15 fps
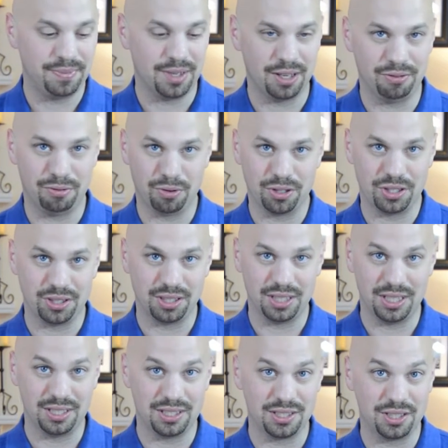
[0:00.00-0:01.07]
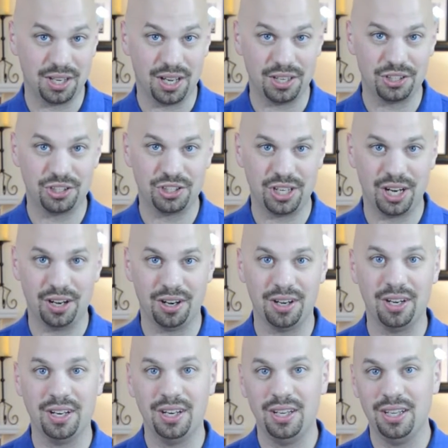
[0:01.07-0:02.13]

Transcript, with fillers: Unfortunately, it does not share